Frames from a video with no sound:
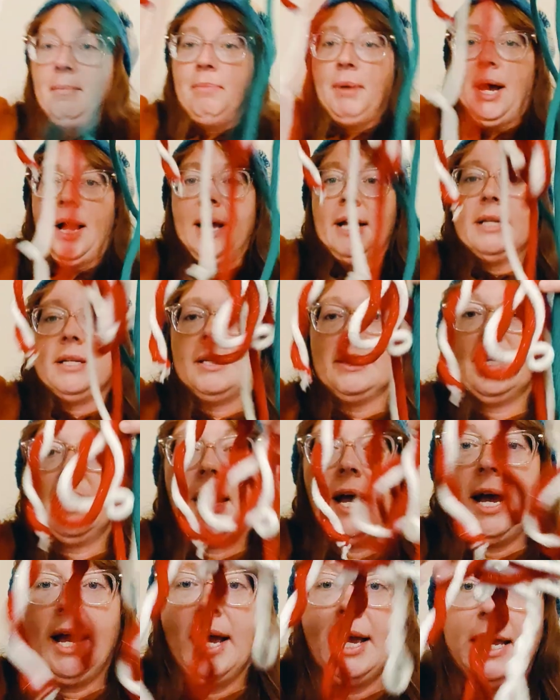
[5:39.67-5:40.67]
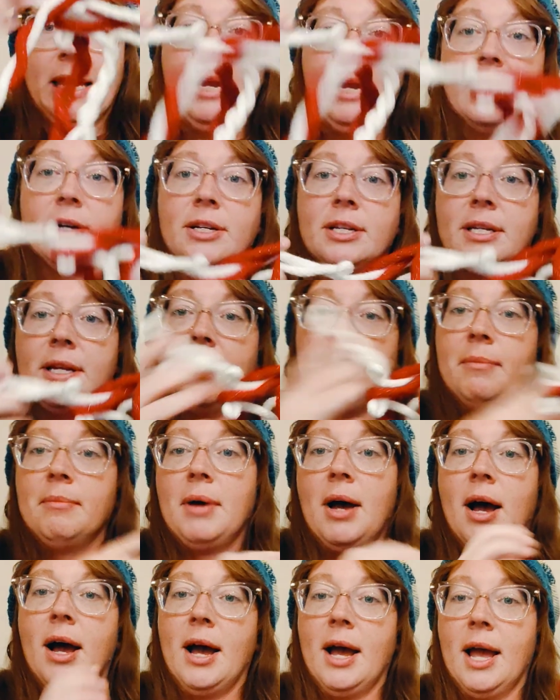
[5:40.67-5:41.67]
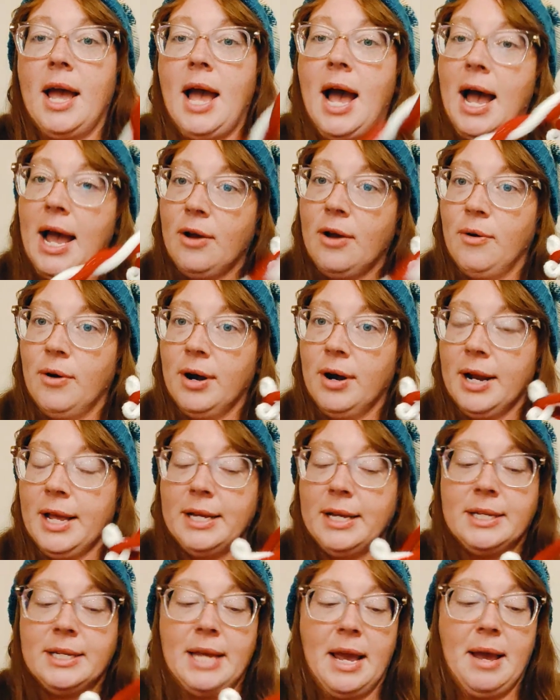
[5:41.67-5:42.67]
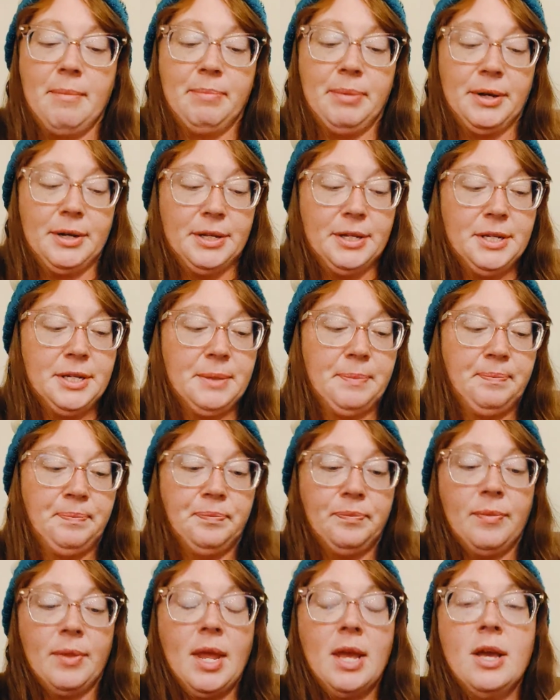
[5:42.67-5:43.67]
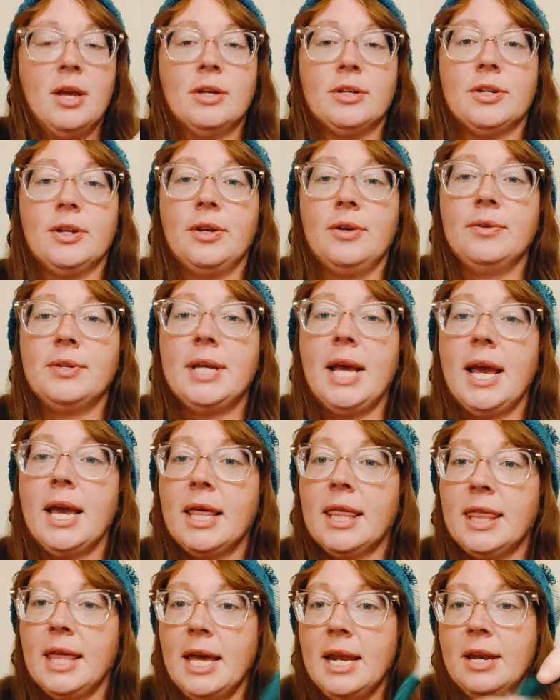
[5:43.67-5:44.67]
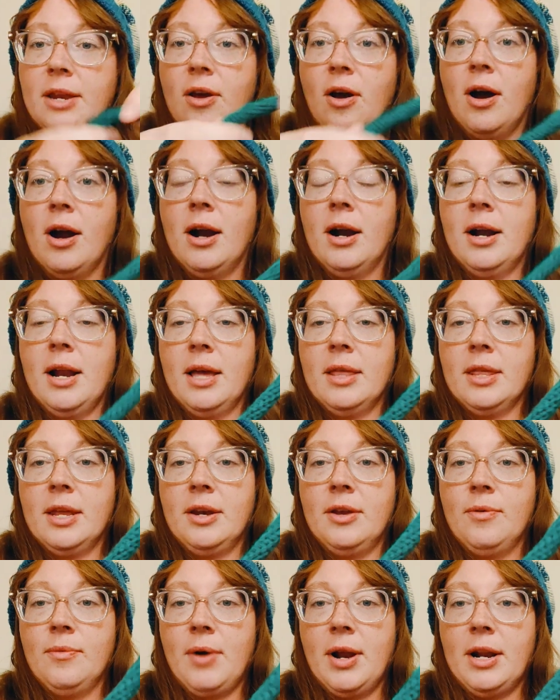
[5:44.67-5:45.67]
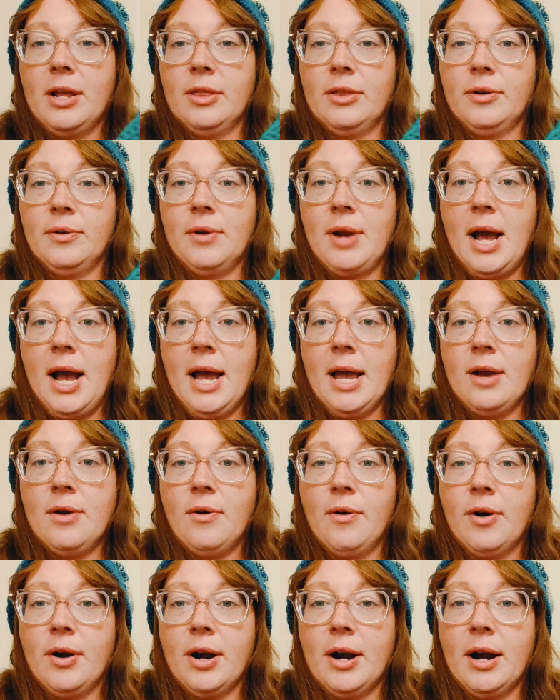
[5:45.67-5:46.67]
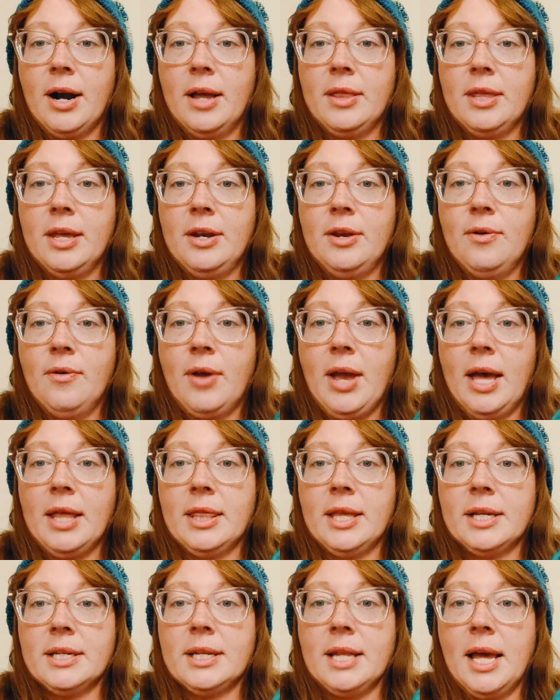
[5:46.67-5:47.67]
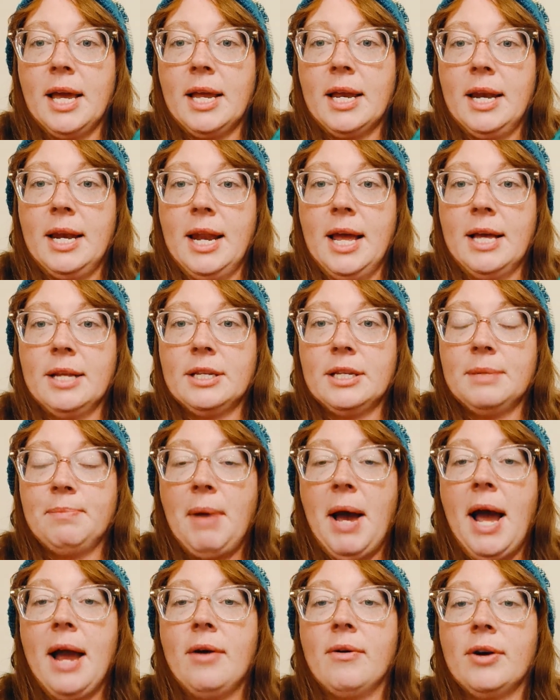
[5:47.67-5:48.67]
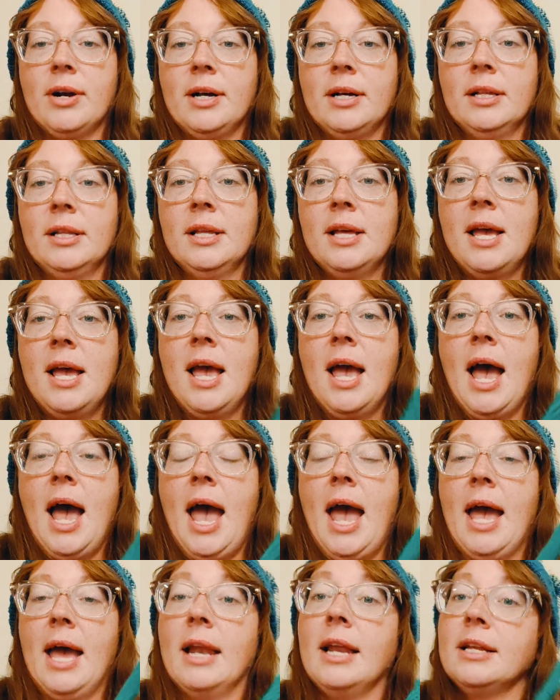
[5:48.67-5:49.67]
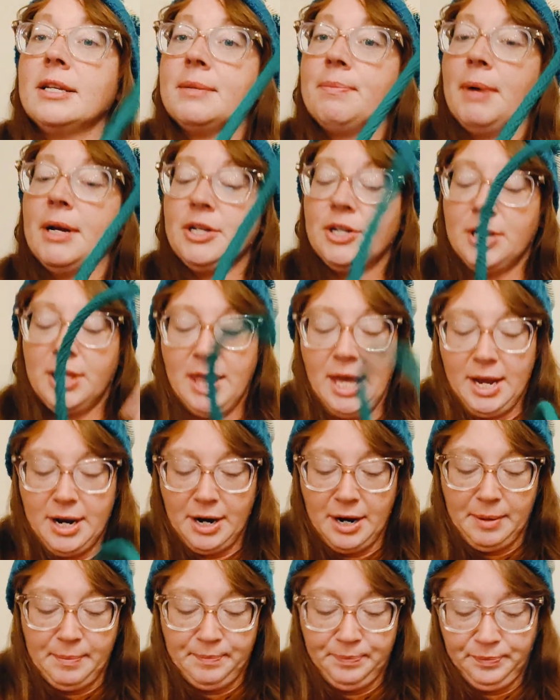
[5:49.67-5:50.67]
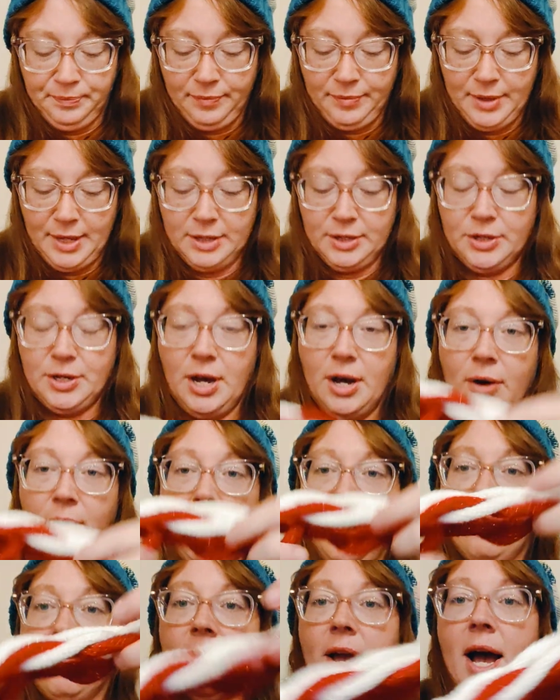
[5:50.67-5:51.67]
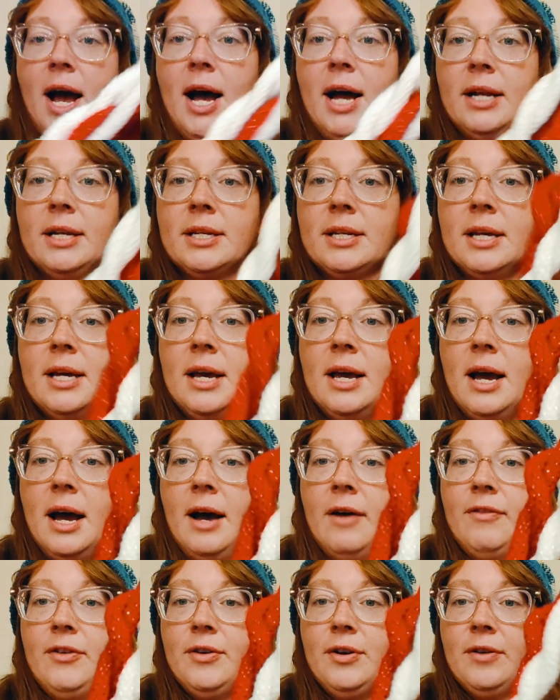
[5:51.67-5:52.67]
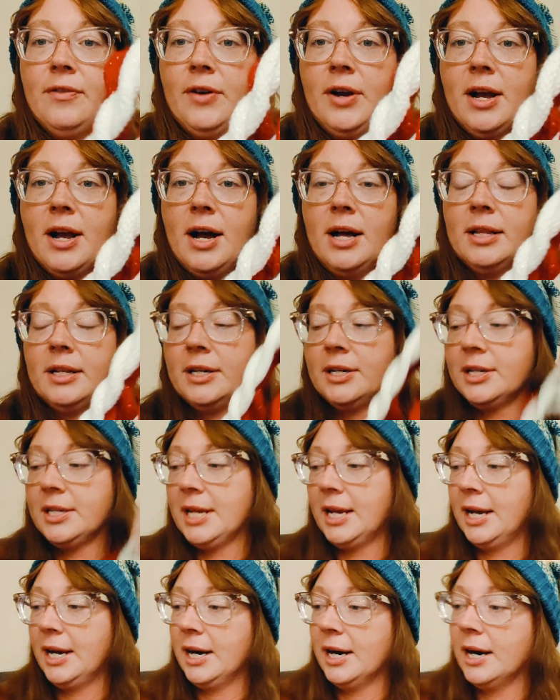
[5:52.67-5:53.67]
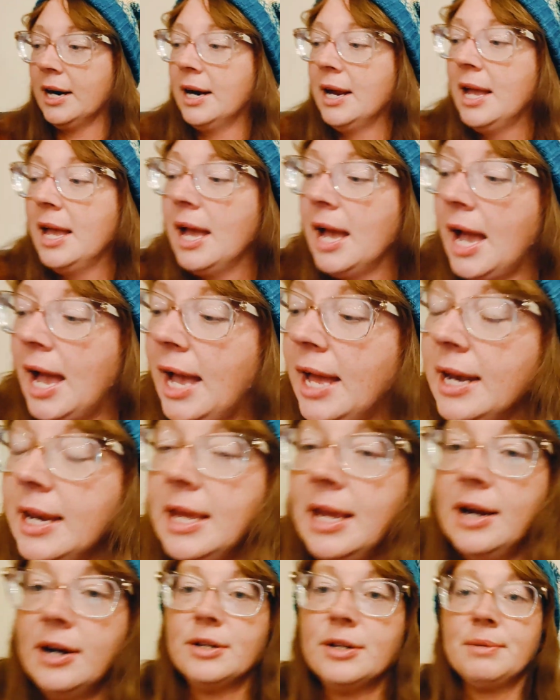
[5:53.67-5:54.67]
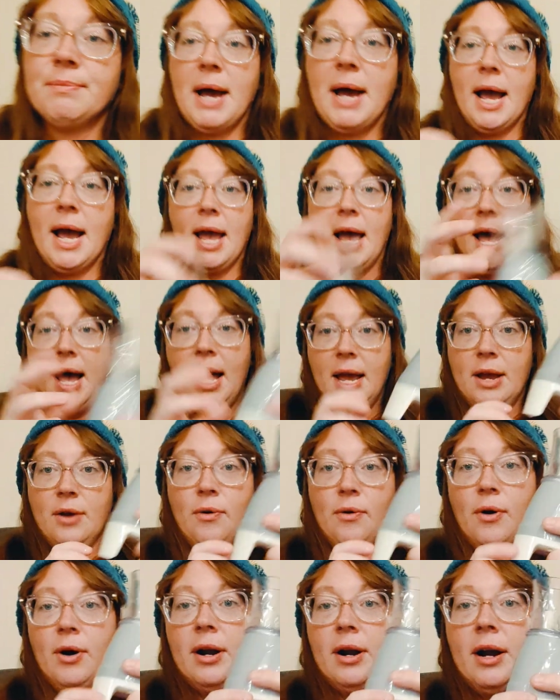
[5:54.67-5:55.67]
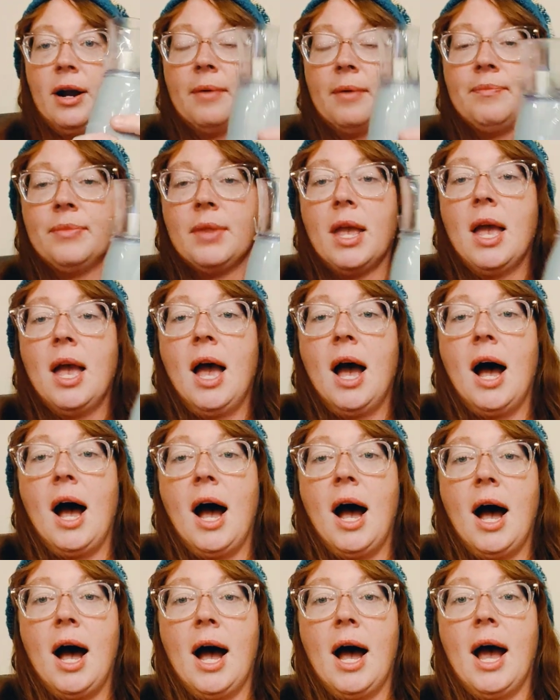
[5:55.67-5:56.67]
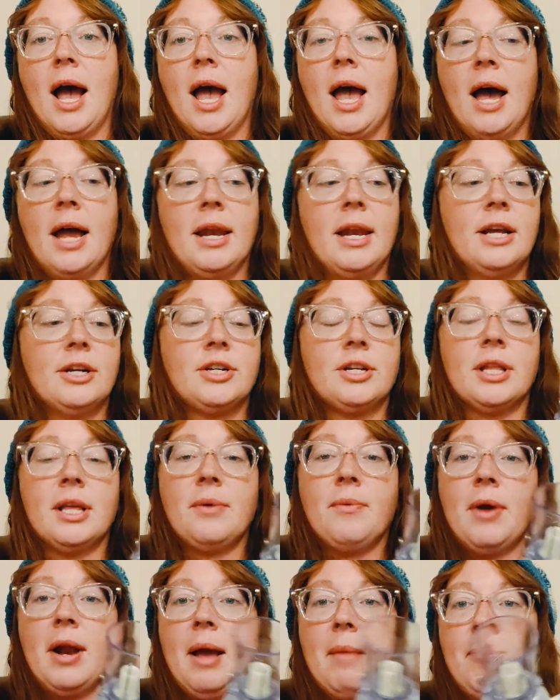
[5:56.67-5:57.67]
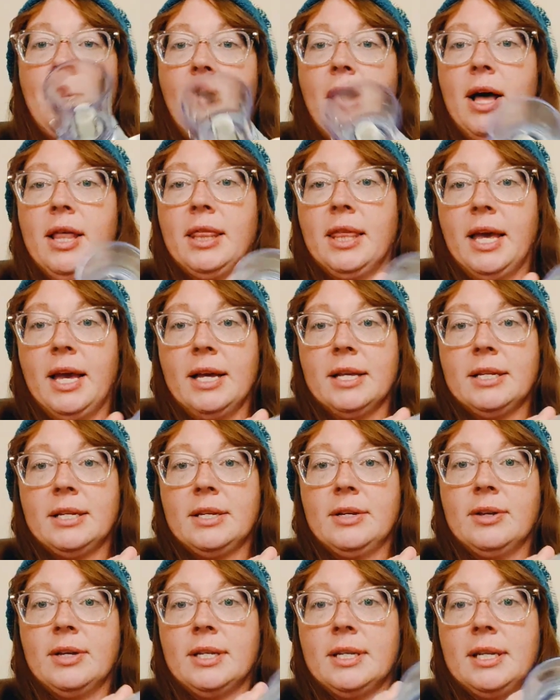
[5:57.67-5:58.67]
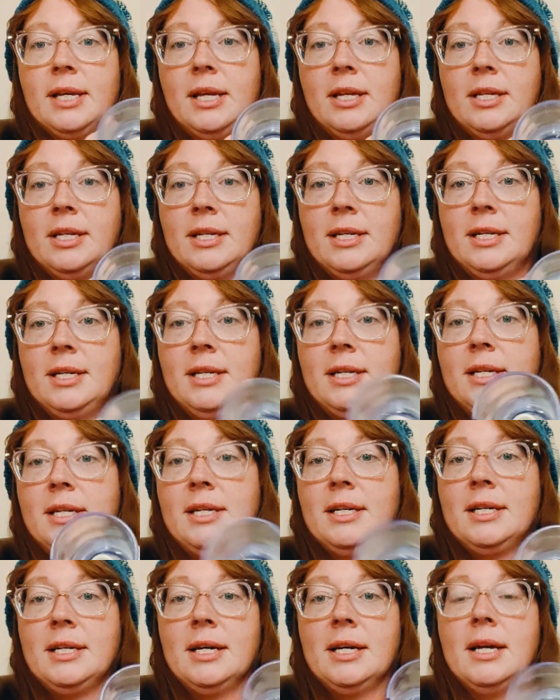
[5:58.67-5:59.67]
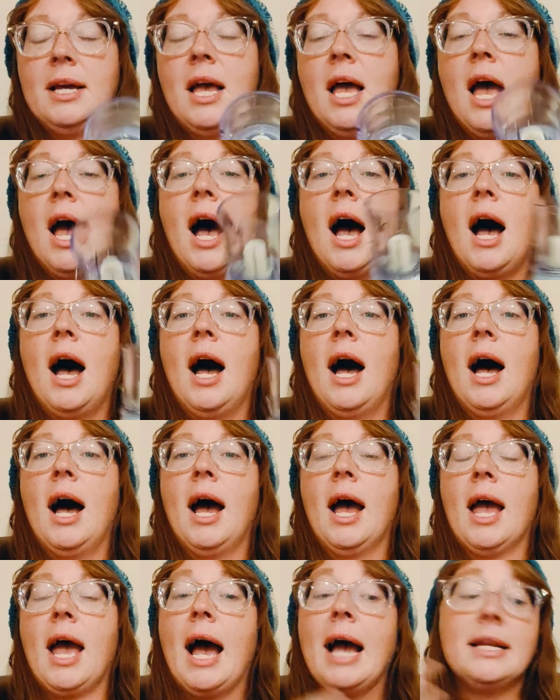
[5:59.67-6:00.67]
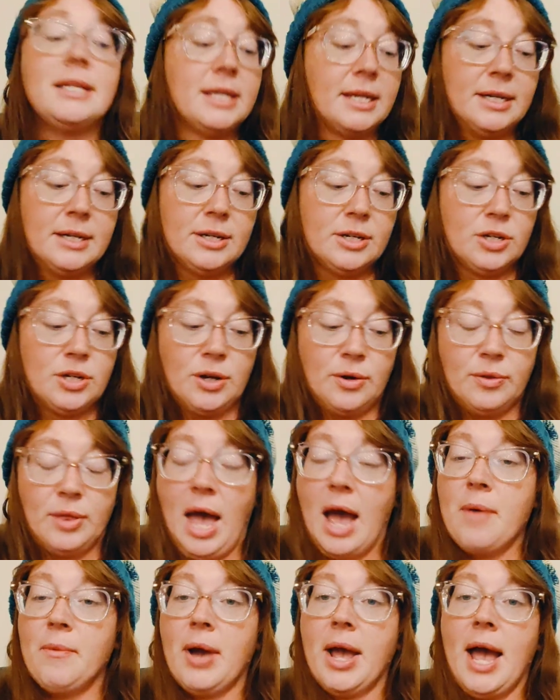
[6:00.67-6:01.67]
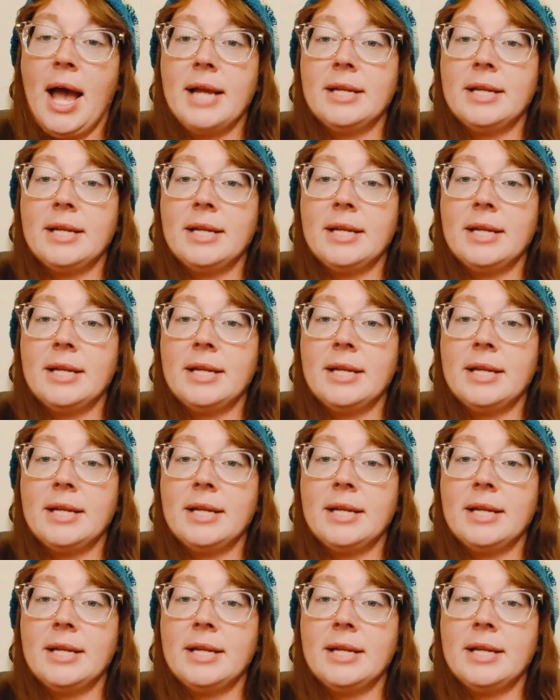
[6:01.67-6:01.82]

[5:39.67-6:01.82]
but here's some I-cord examples. So you take thin yarn and then you run it through an I-corder, and then you get this like knit spiral, and it's much thicker. So I've got a few different colors here. And here's my I-corder. Initially, when I bought this, you can see, I didn't, so that way